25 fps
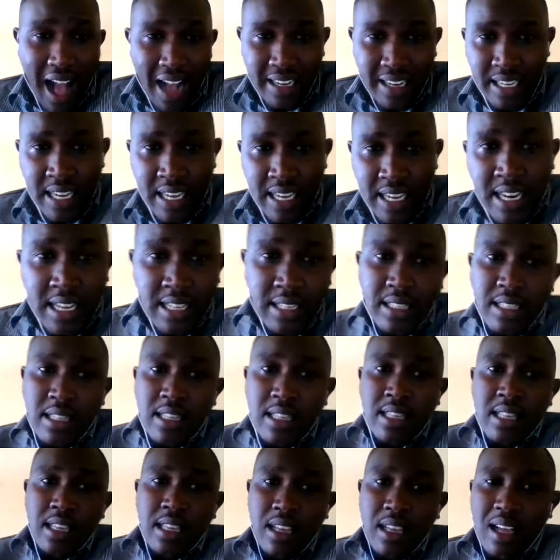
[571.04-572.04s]
against
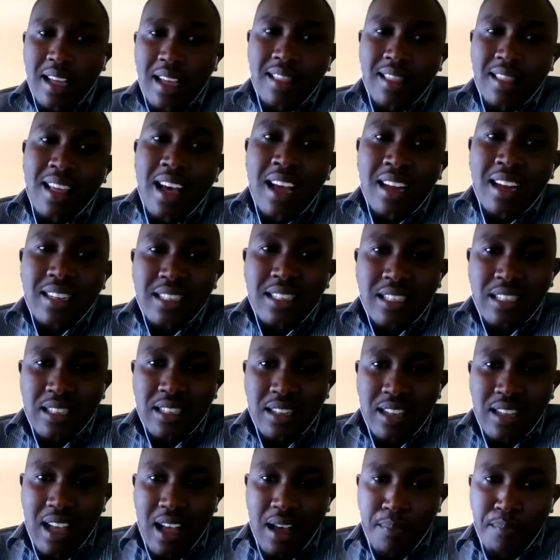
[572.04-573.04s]
uh, that
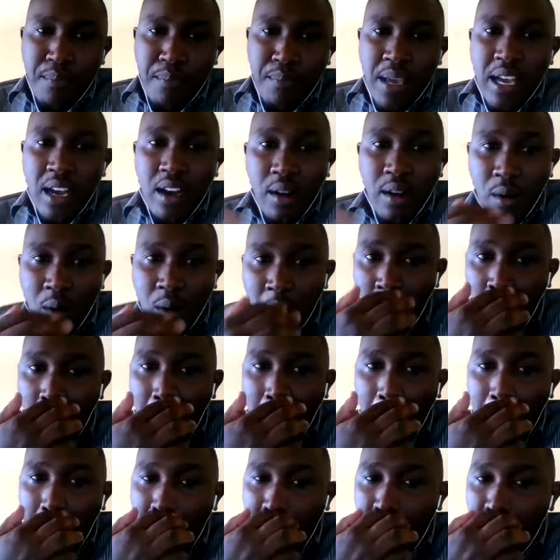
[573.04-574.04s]
uh, big rock
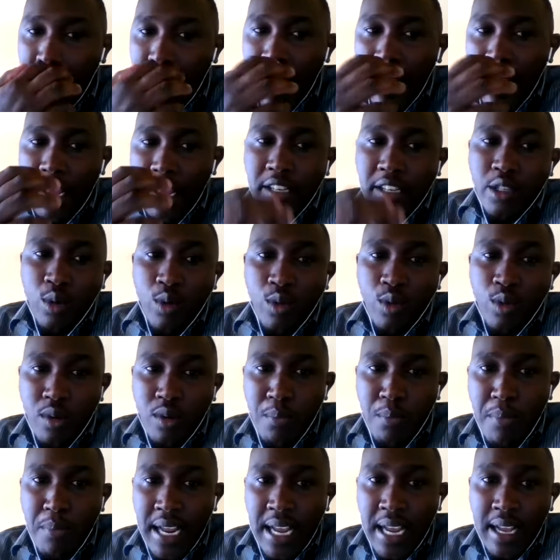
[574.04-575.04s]
and uh, it would
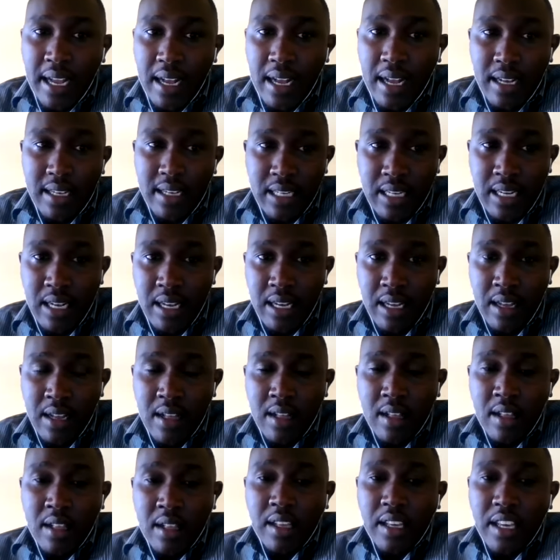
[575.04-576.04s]
break
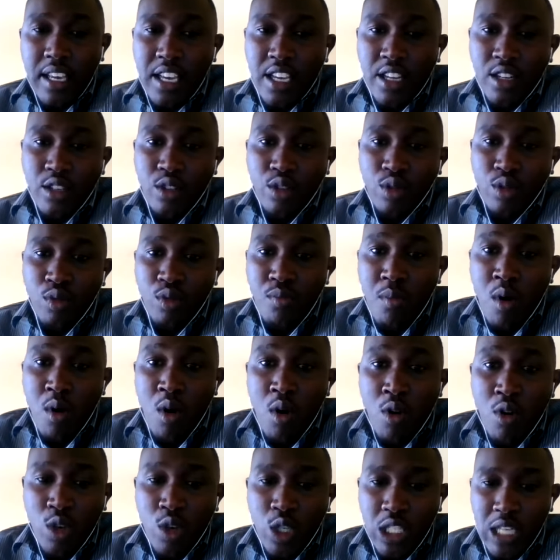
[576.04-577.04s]
into
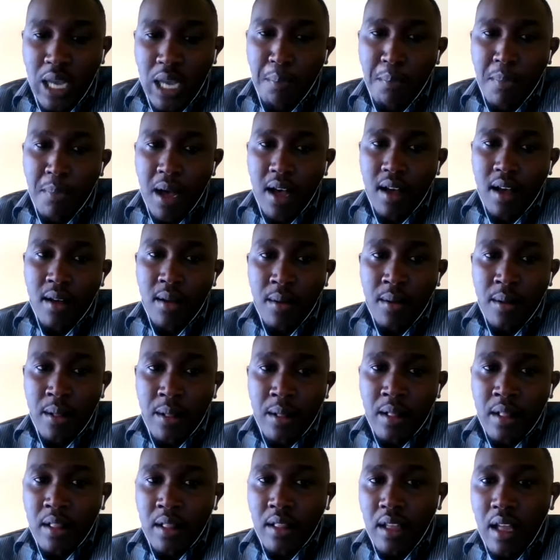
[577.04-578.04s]
more sharper
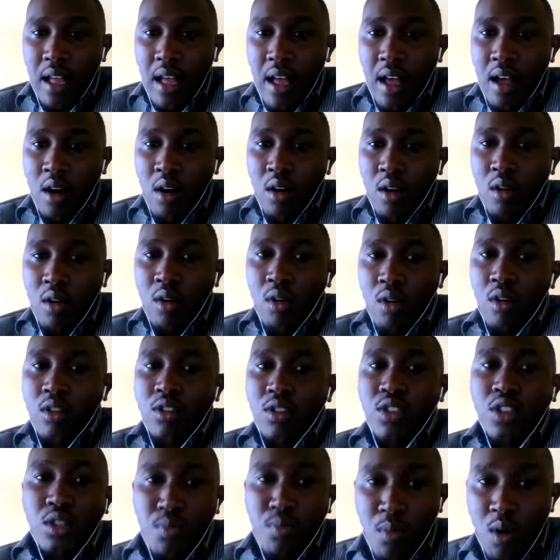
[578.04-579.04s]
or
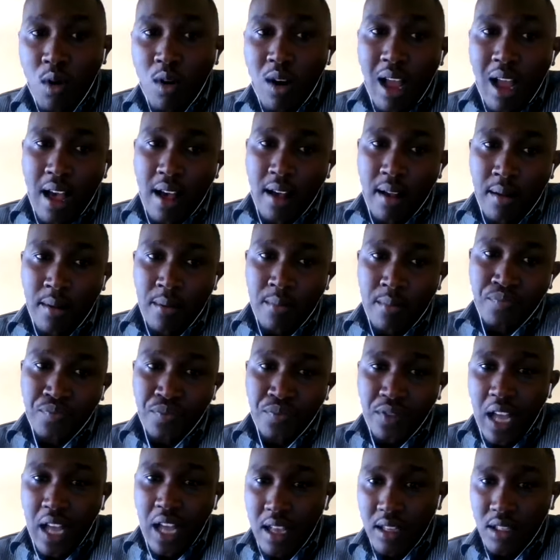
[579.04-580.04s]
smaller
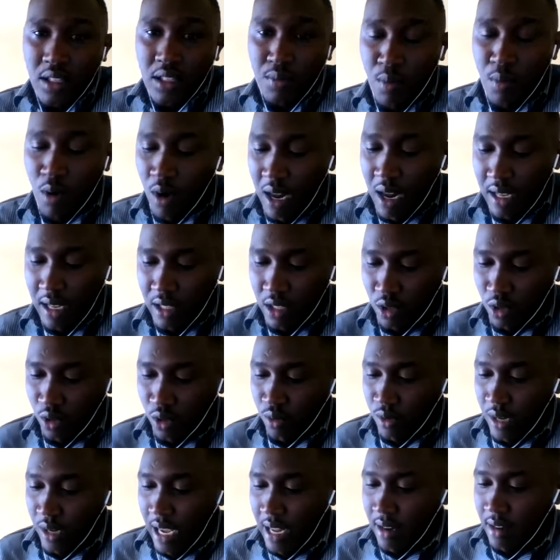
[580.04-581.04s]
a smaller
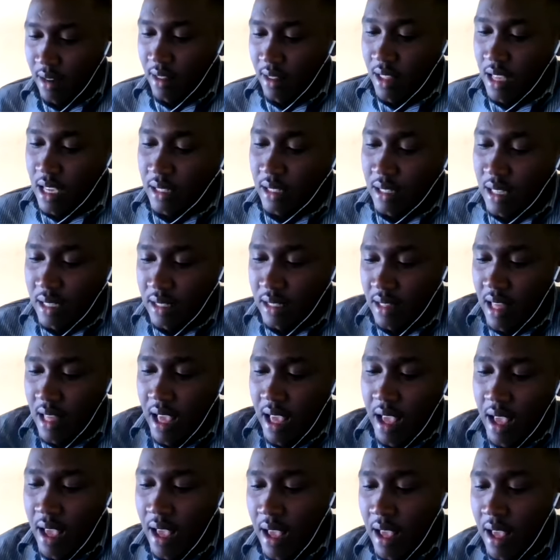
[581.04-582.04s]
stone and this is
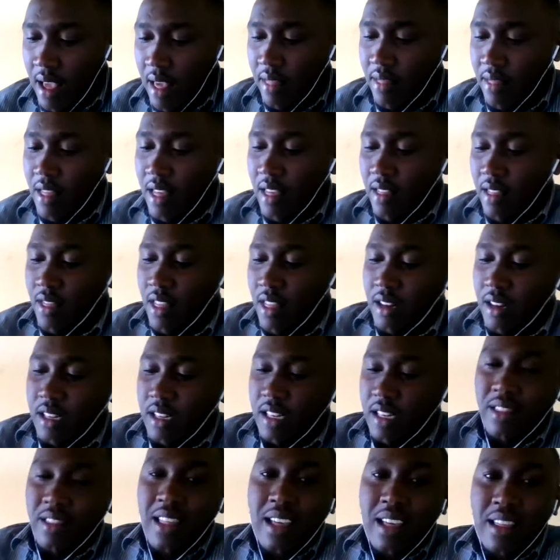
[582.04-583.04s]
the, the, the,
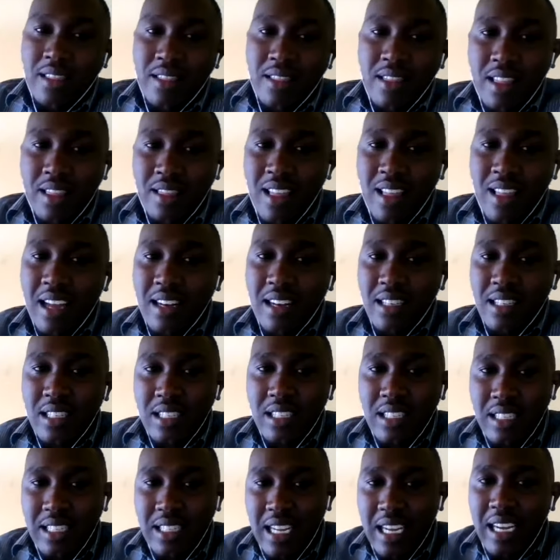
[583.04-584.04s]
the, the that
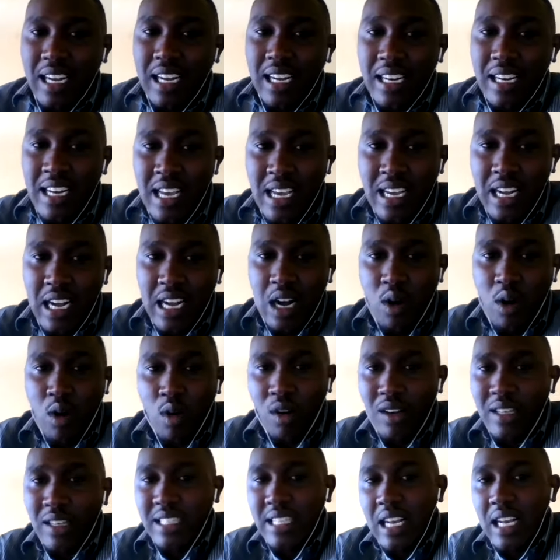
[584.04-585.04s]
technique
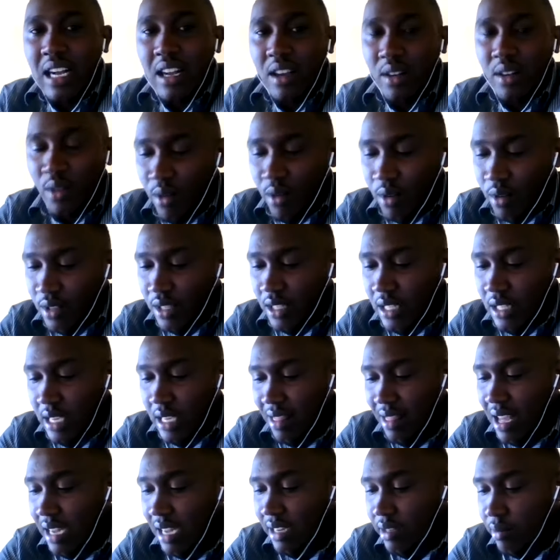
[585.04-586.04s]
or technology
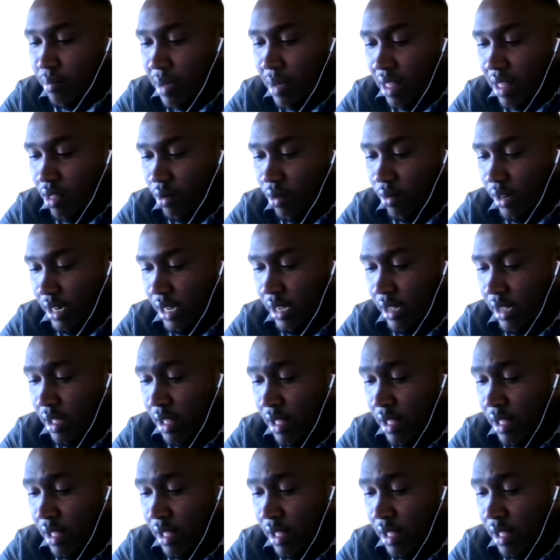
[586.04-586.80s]
that method